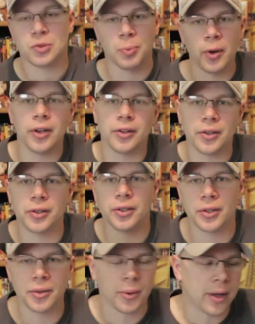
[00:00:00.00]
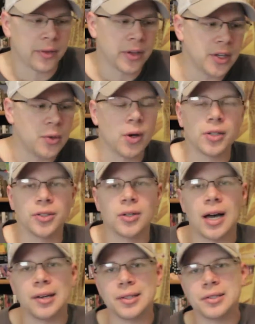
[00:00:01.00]
spoiler alert, well, I think you all know
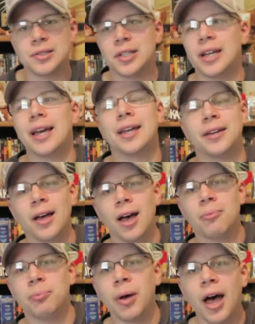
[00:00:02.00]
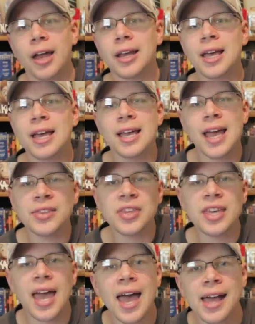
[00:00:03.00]
how this is going to end up, but At
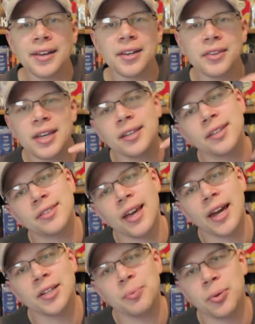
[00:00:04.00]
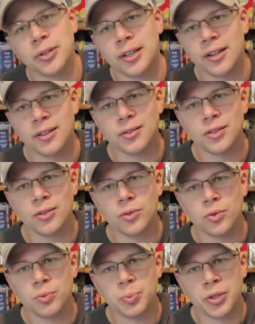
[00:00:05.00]
the end, they decide to put
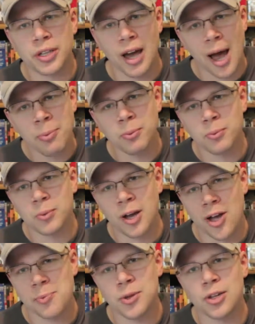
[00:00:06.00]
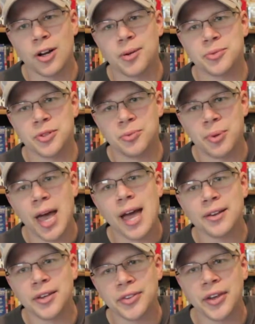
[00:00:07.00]
cop alarms in the
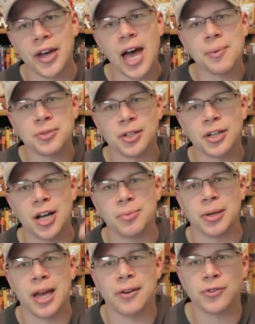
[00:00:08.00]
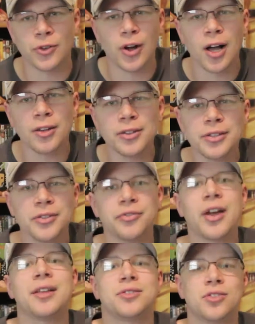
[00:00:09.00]
back, like the cops are coming after all these
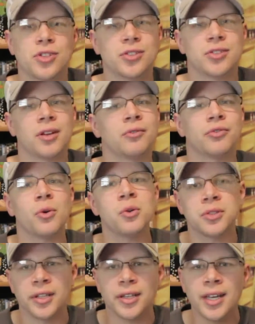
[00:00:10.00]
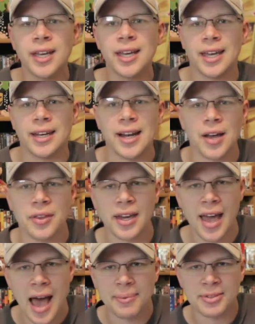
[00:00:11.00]
events just unfolded, and now the
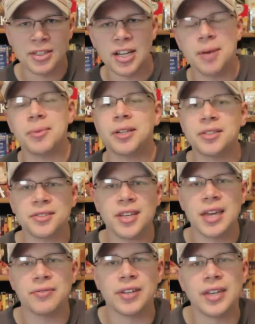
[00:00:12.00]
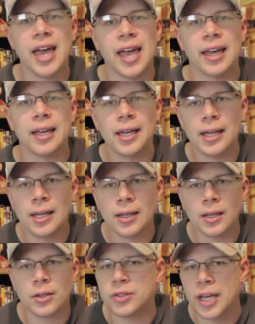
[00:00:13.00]
cops are coming to save the day.
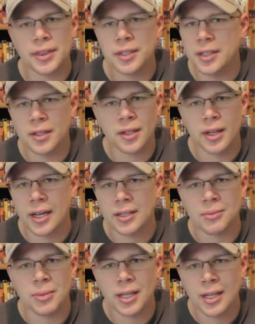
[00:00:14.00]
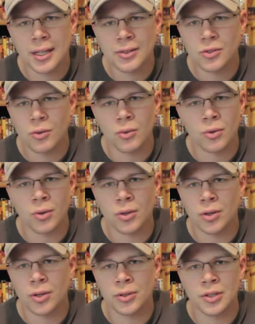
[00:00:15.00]
Is that the end of the 90 minutes,
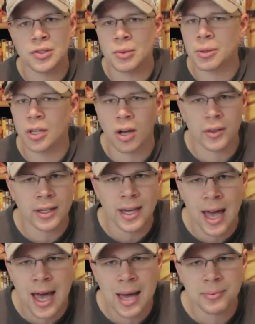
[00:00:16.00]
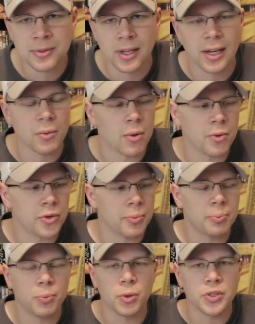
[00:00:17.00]
or did someone call the cops? Like,
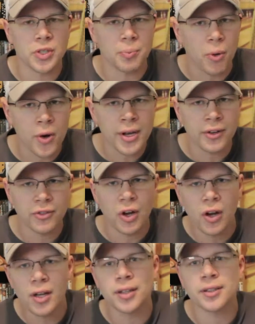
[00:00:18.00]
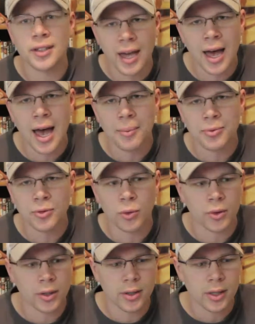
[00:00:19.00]
what's the point of calling the cops
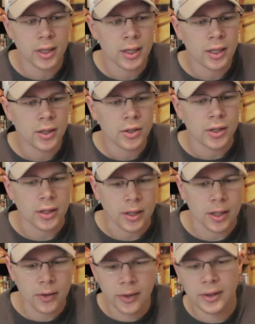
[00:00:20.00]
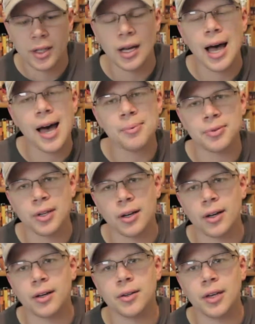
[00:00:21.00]
or hearing the
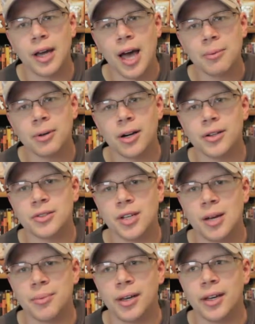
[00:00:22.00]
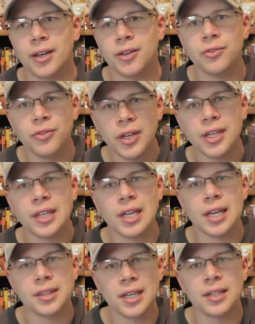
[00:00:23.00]
cop cars coming
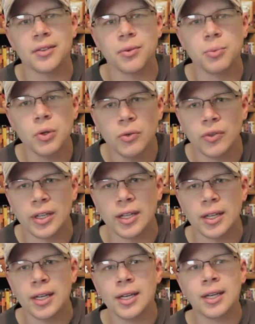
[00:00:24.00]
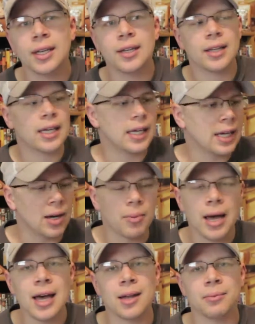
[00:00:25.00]
conveniently at the end of the movie? Like,
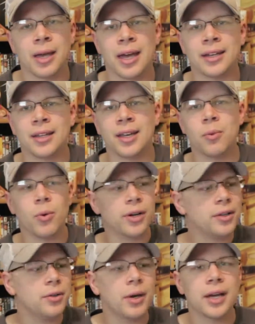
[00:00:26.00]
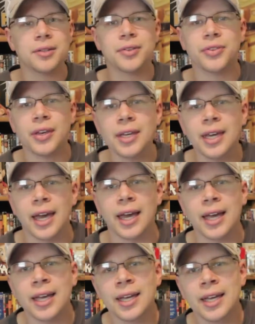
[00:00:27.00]
come on, man. Like, what are you guys thinking?